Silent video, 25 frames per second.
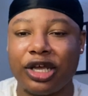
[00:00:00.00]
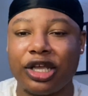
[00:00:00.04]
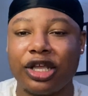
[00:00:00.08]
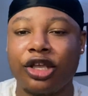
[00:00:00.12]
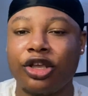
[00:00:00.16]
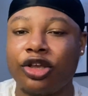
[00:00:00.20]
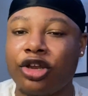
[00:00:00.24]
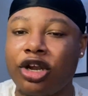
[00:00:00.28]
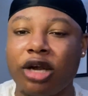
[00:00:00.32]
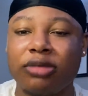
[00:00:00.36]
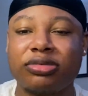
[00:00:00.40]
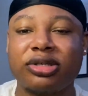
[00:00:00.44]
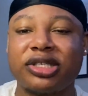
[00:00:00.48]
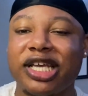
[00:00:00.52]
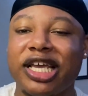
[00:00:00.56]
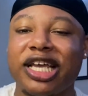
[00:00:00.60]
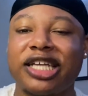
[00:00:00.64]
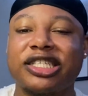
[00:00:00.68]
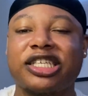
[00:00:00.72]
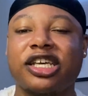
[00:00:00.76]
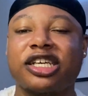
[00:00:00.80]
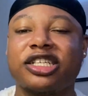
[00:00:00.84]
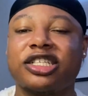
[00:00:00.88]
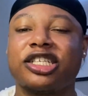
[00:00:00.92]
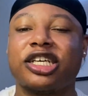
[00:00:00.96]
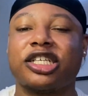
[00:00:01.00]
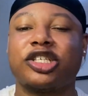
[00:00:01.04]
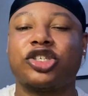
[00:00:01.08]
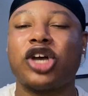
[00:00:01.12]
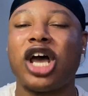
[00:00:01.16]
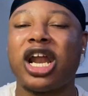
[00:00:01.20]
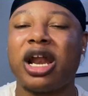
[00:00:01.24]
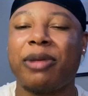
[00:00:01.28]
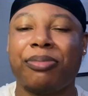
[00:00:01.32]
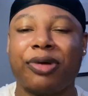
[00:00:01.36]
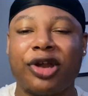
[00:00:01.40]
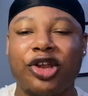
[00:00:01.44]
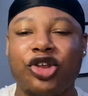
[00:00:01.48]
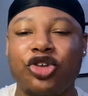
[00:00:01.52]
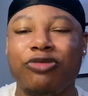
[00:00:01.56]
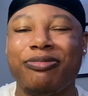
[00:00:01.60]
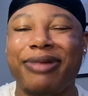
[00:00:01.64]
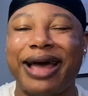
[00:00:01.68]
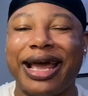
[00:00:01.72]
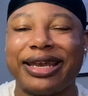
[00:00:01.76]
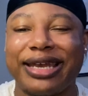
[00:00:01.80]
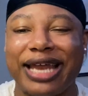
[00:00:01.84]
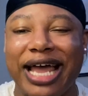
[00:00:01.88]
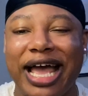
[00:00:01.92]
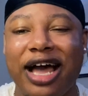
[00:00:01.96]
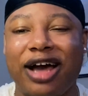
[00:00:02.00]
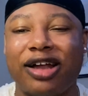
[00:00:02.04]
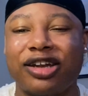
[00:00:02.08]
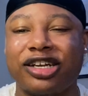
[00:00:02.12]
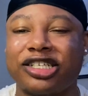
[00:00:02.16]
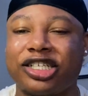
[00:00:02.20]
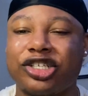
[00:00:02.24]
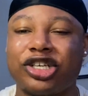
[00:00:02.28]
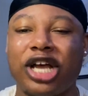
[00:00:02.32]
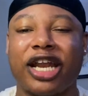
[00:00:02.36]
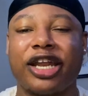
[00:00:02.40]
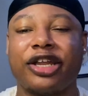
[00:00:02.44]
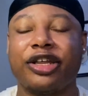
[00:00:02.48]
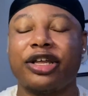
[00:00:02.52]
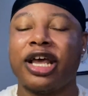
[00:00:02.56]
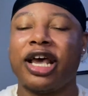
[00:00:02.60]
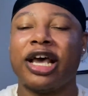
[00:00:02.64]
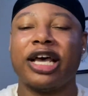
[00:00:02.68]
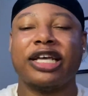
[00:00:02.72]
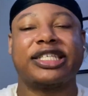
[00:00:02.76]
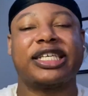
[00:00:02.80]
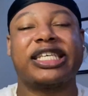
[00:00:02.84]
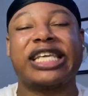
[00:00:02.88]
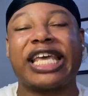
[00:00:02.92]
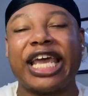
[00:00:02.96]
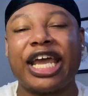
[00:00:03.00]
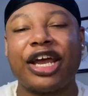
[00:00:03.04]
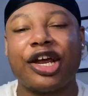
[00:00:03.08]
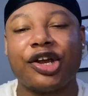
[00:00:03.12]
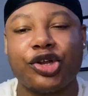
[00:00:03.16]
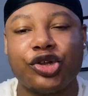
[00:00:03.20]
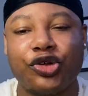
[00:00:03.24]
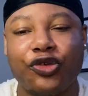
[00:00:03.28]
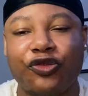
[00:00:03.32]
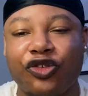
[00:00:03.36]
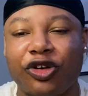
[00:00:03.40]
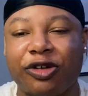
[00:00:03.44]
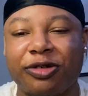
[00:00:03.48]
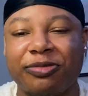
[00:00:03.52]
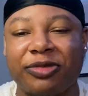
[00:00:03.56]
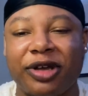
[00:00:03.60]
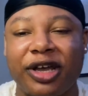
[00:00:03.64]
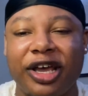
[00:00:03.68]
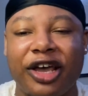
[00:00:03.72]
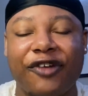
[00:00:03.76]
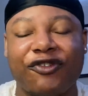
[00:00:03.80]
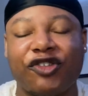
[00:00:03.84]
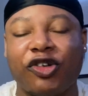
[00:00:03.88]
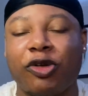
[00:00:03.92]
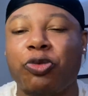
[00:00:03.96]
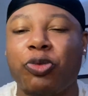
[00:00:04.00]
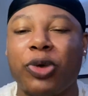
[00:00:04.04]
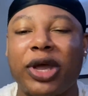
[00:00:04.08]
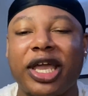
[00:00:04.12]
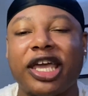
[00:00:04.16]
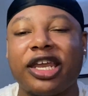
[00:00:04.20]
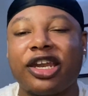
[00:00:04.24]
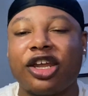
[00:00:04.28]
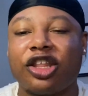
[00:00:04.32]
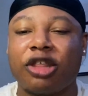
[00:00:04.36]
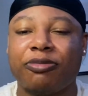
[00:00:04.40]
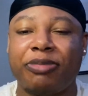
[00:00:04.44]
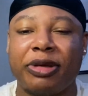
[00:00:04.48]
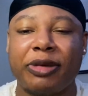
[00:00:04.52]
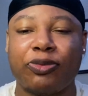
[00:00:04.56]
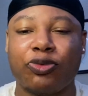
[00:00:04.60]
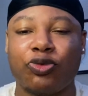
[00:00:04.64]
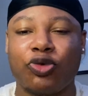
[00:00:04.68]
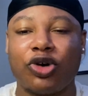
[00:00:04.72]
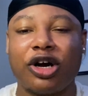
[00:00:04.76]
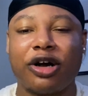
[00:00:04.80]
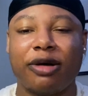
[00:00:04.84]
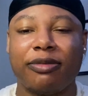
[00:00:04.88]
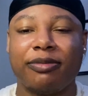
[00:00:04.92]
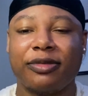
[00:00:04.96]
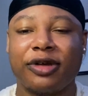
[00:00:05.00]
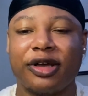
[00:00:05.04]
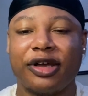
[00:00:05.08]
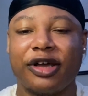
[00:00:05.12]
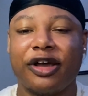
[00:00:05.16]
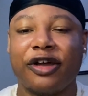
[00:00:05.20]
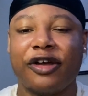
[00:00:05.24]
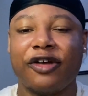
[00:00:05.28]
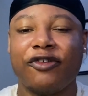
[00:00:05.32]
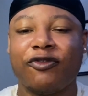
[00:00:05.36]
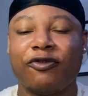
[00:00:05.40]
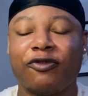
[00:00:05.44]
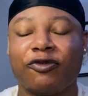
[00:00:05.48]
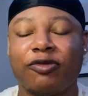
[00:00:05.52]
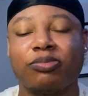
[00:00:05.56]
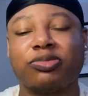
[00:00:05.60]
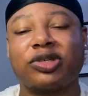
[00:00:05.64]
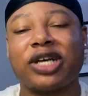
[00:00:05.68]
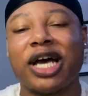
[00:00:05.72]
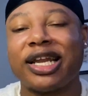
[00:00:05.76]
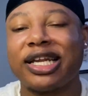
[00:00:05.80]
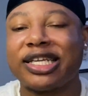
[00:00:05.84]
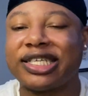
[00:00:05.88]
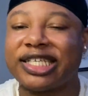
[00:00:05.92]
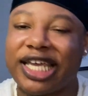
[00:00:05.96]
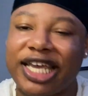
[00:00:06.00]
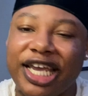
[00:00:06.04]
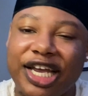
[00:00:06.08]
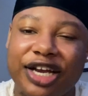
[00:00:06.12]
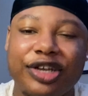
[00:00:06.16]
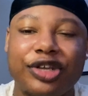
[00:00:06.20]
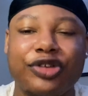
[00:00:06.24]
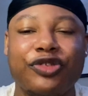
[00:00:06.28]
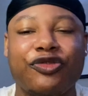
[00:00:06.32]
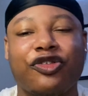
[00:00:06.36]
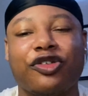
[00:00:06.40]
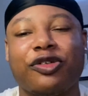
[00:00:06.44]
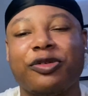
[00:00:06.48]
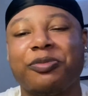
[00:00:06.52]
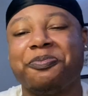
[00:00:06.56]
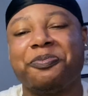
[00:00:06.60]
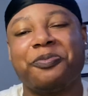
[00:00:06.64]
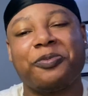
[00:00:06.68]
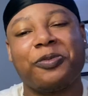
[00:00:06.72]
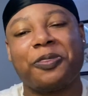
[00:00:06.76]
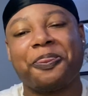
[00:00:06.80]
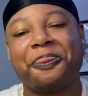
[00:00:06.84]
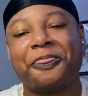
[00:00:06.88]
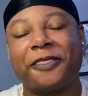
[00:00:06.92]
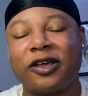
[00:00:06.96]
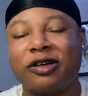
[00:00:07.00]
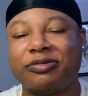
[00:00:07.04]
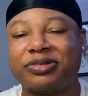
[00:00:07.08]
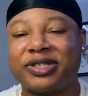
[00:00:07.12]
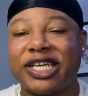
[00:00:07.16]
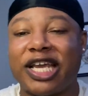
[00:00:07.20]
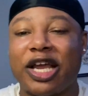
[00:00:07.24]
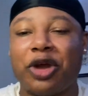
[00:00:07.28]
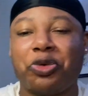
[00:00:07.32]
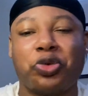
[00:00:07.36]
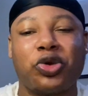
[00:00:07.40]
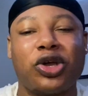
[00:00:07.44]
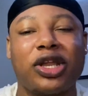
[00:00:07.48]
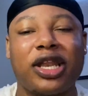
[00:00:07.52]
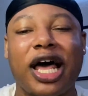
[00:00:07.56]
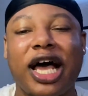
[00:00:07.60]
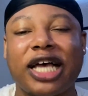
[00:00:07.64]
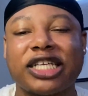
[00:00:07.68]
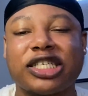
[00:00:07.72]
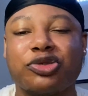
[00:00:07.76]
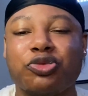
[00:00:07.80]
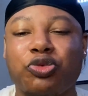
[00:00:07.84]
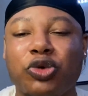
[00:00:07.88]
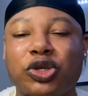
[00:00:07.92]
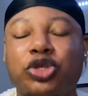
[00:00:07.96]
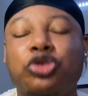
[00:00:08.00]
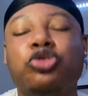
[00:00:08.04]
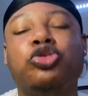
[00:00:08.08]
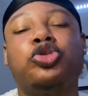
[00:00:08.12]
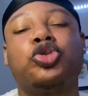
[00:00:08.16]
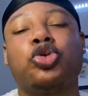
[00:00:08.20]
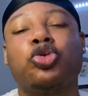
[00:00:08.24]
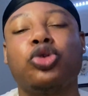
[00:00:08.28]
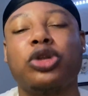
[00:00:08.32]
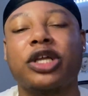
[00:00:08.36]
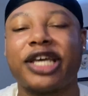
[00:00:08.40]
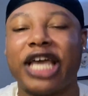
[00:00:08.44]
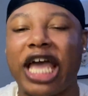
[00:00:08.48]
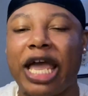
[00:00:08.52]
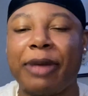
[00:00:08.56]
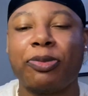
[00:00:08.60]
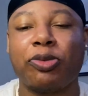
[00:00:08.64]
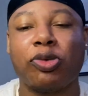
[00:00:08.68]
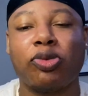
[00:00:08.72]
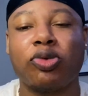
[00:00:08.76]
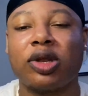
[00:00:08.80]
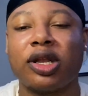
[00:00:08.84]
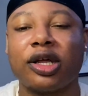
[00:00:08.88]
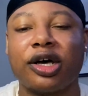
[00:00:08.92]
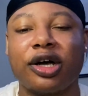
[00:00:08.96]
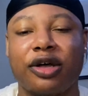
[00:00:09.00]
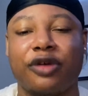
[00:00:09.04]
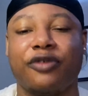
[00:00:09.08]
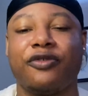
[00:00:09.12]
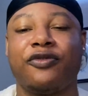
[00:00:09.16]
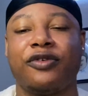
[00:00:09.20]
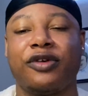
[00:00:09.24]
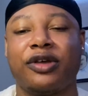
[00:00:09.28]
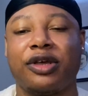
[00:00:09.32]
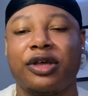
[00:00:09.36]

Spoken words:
You know what I'm saying? To try to bring you back down and try to scare you from waking other people up, from trying to scare you from, you know what I'm saying, realizing what you're truly capable of.